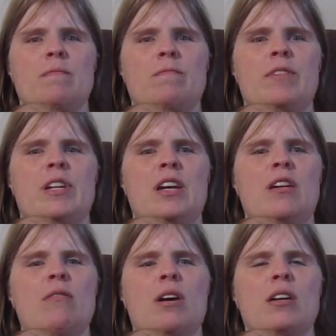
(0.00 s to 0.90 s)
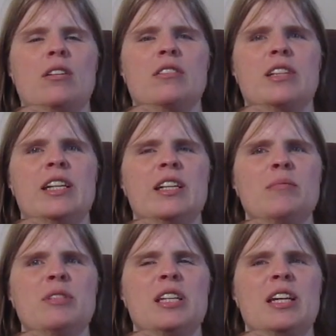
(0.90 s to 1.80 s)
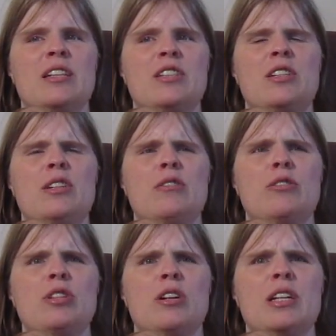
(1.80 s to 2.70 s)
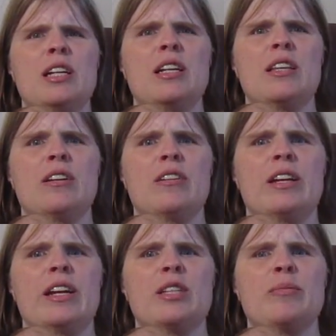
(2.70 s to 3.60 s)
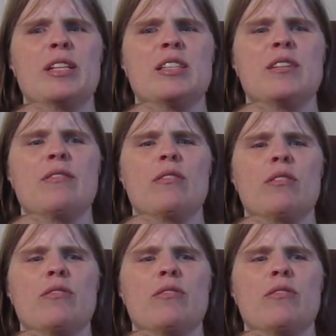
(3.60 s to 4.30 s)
video on curriculums to get you started that are inexpensive or